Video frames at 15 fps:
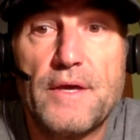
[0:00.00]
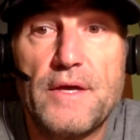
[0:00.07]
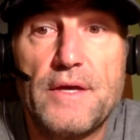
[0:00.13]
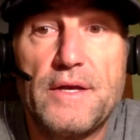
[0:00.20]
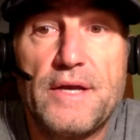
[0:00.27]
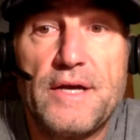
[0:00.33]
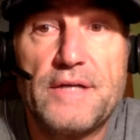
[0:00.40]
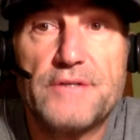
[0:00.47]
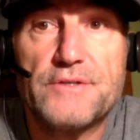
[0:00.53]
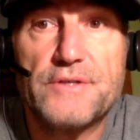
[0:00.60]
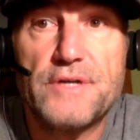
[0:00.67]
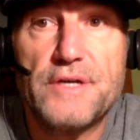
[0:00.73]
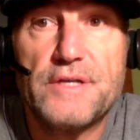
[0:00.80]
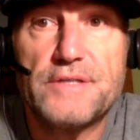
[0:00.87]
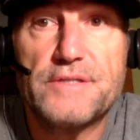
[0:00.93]
and not
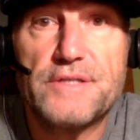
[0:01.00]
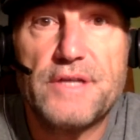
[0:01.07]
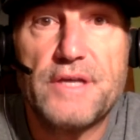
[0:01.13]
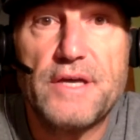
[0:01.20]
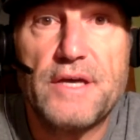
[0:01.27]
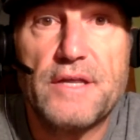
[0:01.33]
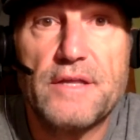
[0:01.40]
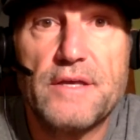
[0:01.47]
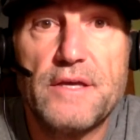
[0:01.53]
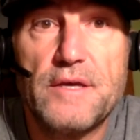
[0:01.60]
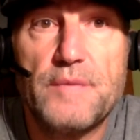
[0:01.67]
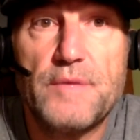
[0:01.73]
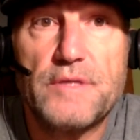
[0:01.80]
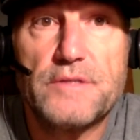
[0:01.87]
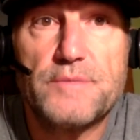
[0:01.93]
try to stay ahead of the
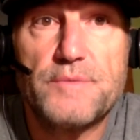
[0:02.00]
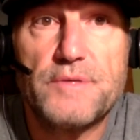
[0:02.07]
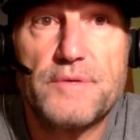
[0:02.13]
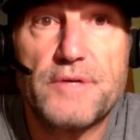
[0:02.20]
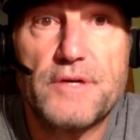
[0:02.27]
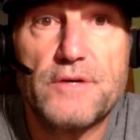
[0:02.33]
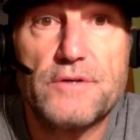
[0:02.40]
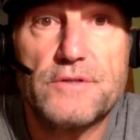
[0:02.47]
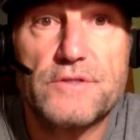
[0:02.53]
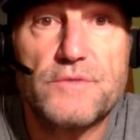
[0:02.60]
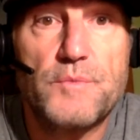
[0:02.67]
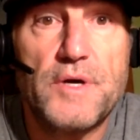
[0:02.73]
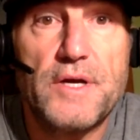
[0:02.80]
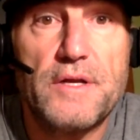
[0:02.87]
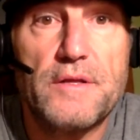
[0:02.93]
game. That's been a curse
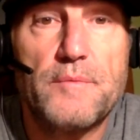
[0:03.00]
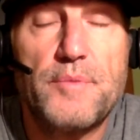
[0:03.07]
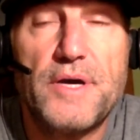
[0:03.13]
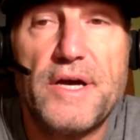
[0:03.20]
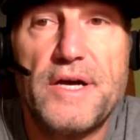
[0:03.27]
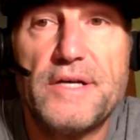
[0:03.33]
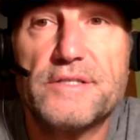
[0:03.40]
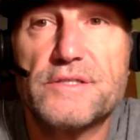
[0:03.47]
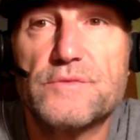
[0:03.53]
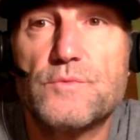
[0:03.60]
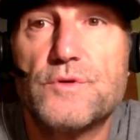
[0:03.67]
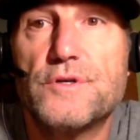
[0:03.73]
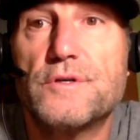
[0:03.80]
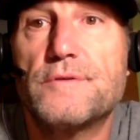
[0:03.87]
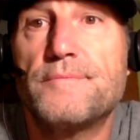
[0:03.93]
of mine in the past,
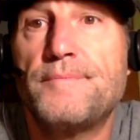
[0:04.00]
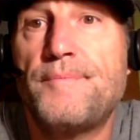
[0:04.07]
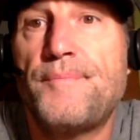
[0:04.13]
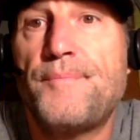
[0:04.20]
where,